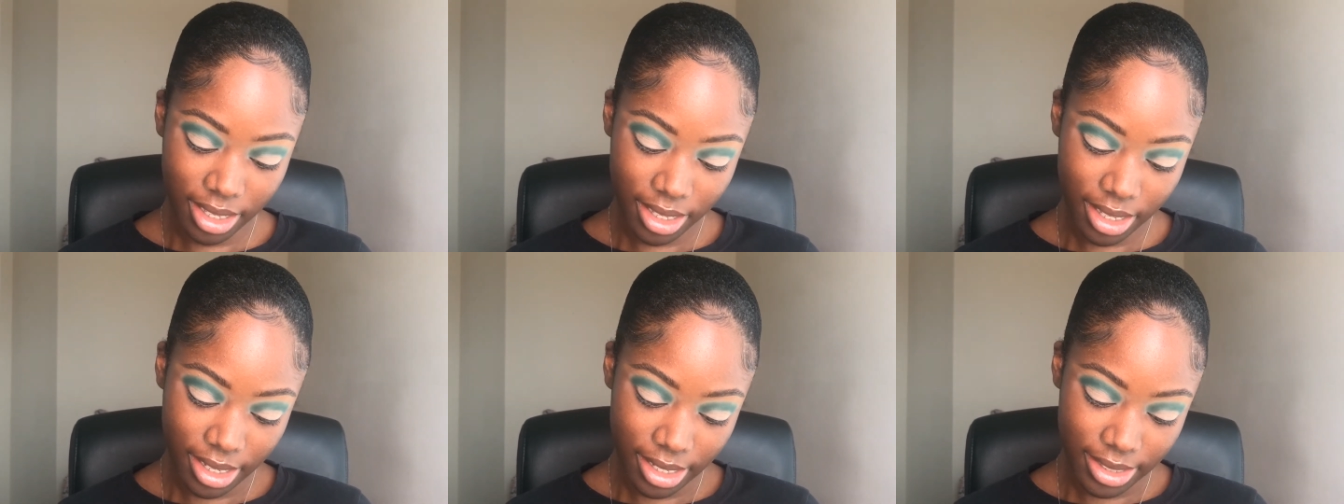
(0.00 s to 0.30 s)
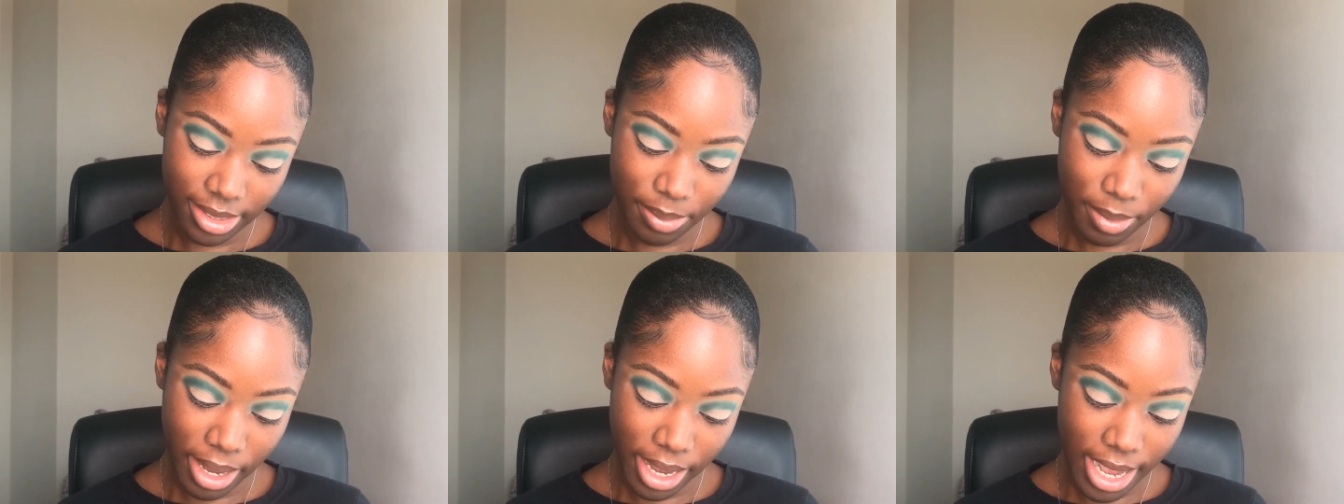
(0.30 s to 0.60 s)

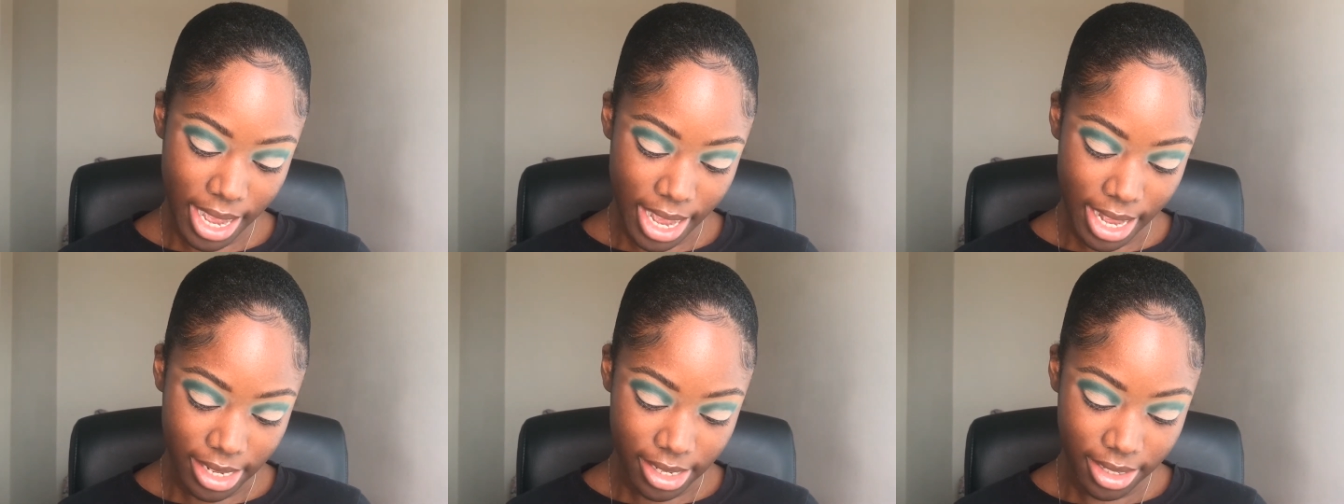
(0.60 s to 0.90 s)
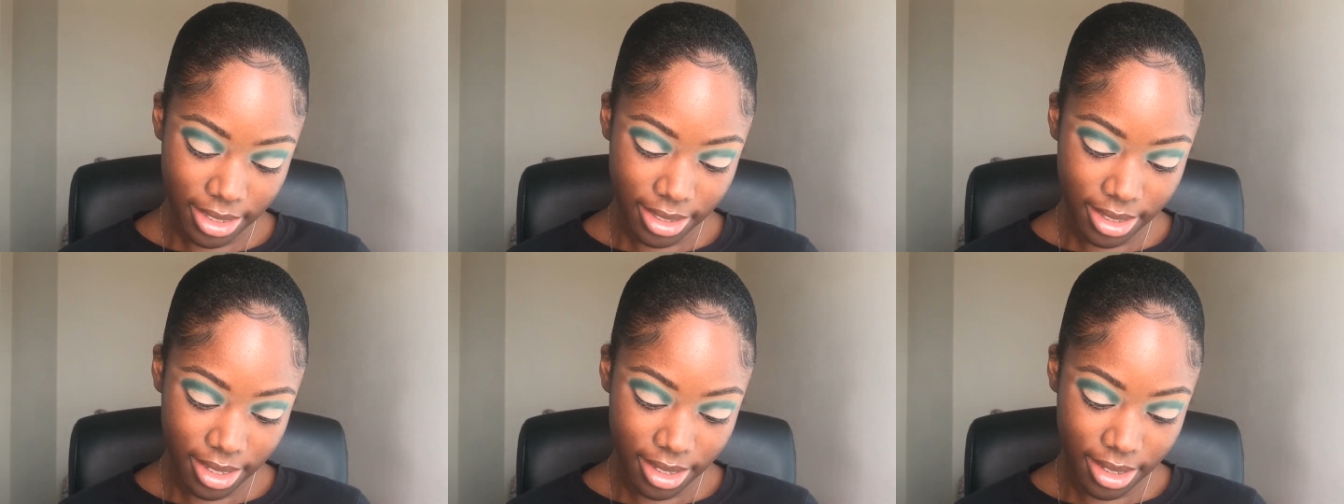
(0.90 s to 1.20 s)
Kiss My
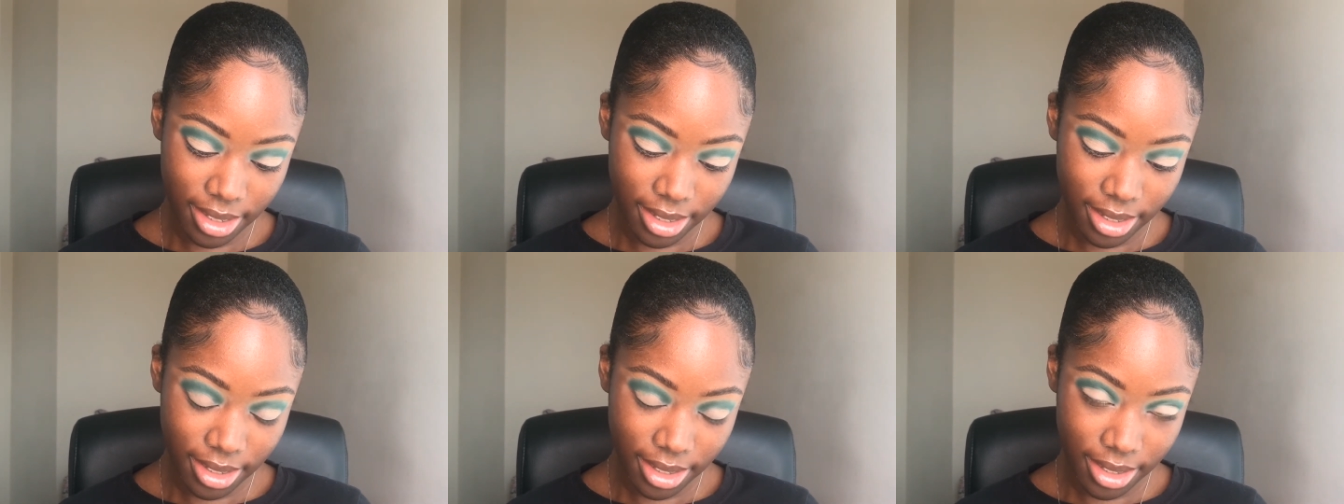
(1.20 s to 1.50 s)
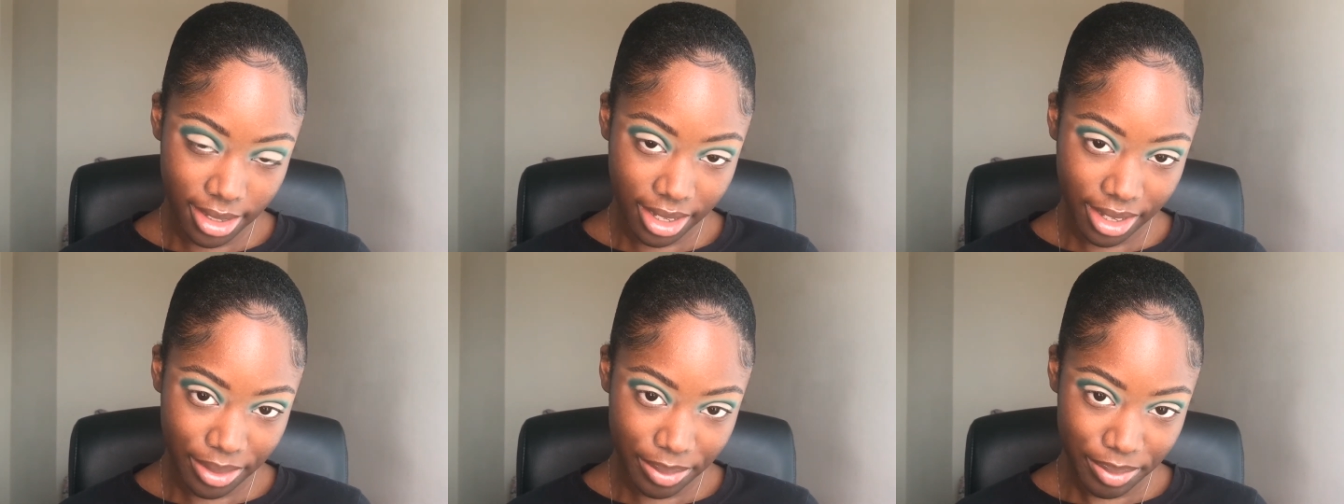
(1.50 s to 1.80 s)
House.
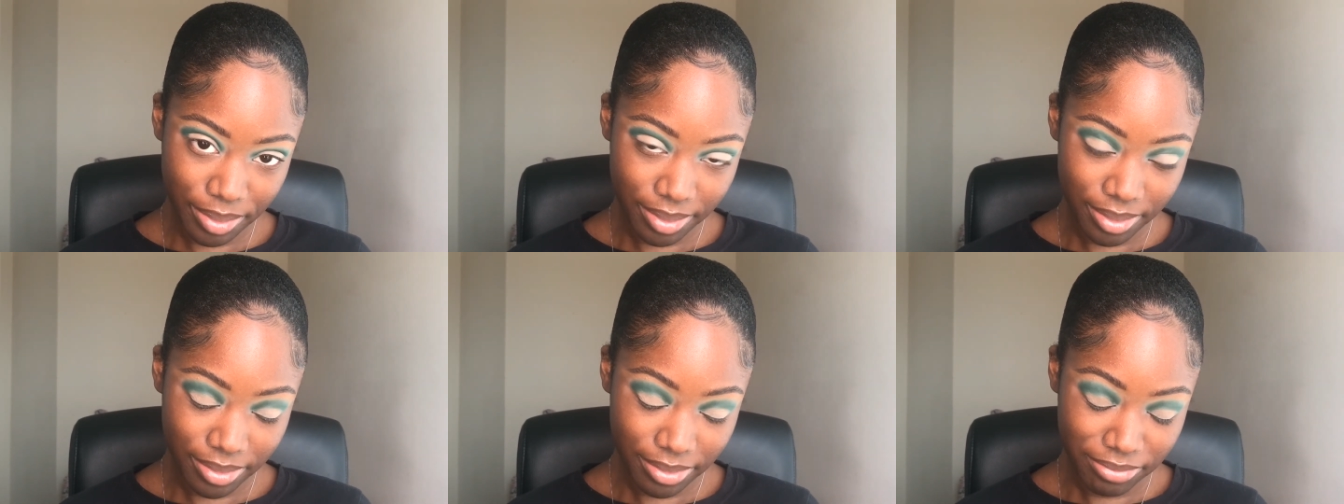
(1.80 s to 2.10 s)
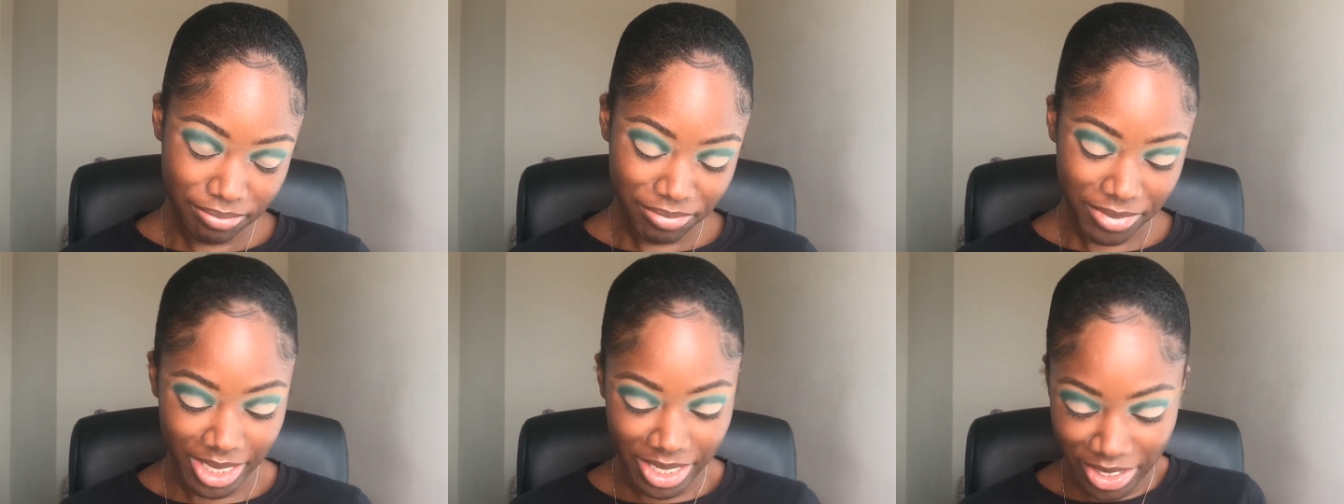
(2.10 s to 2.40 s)

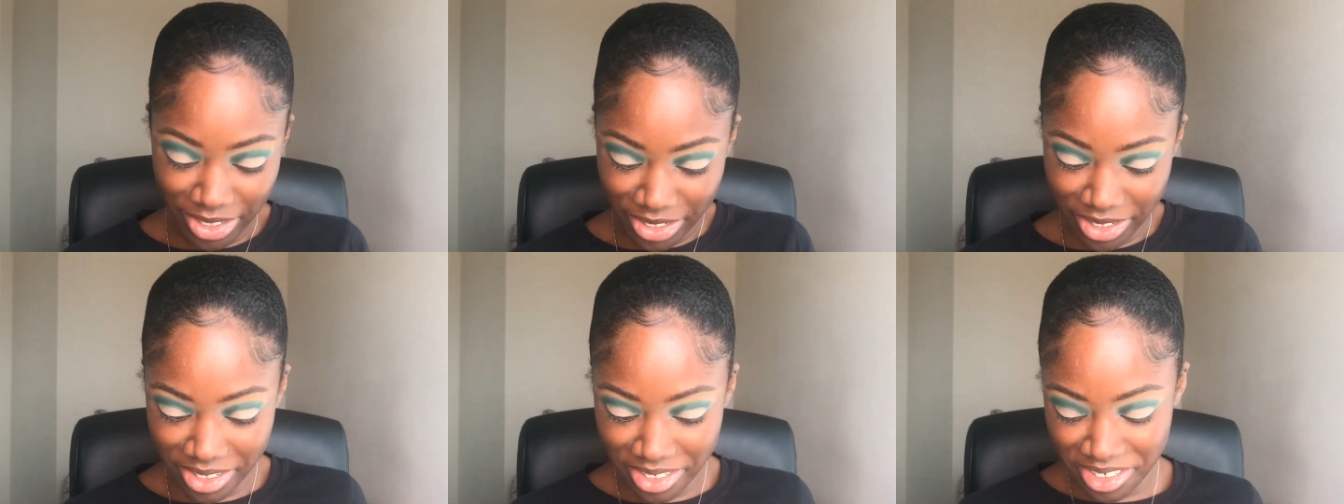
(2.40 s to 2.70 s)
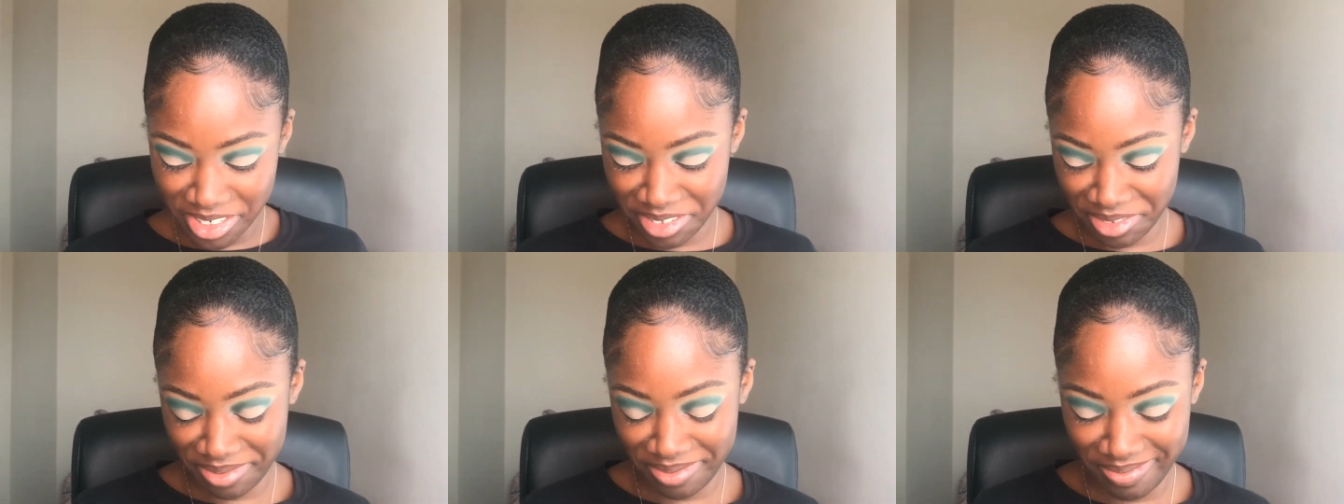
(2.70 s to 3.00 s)

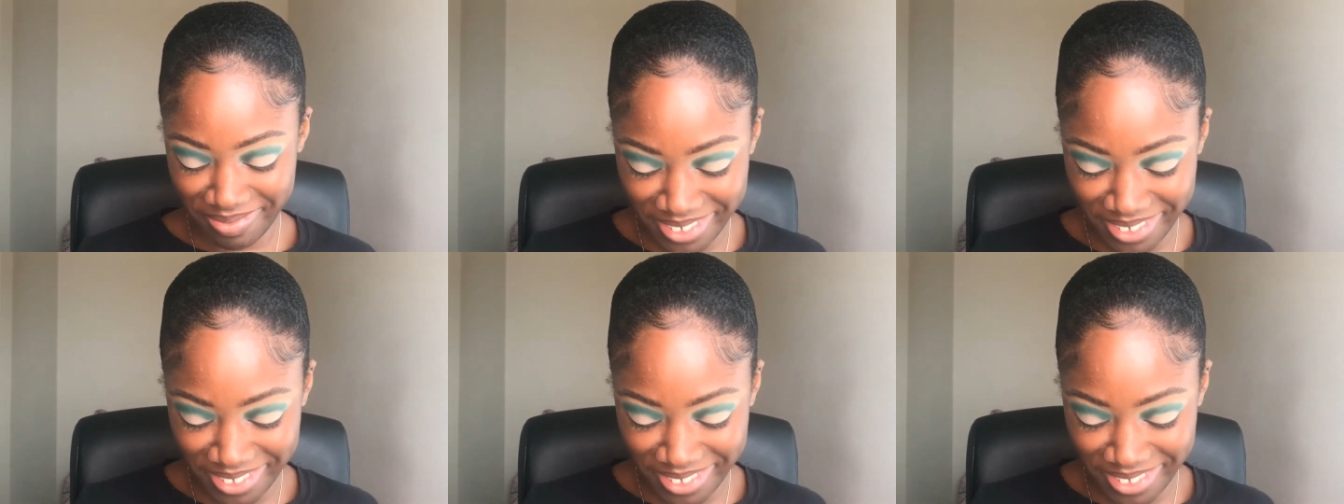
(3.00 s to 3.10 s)
Girl.